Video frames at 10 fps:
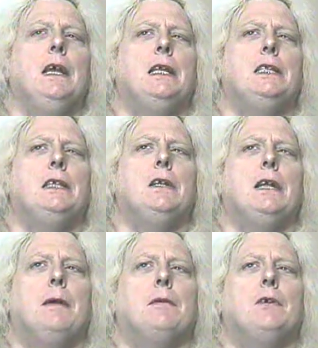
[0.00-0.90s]
Is another
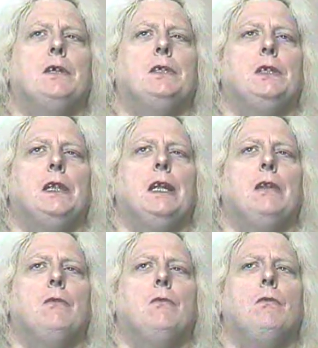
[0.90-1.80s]
common question.
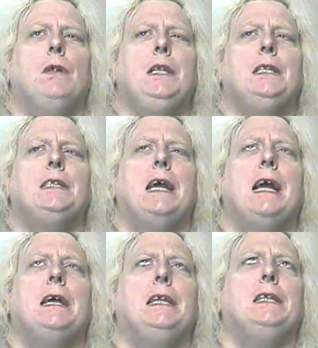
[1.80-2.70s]
And when
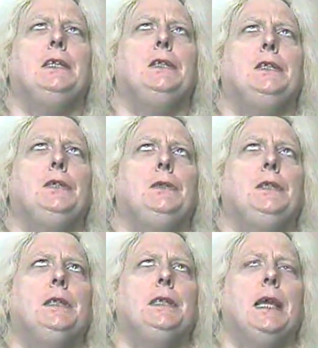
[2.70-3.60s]
exactly did the
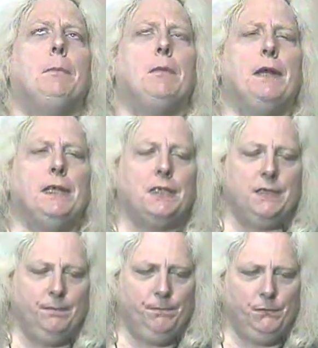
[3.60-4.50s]
union take place?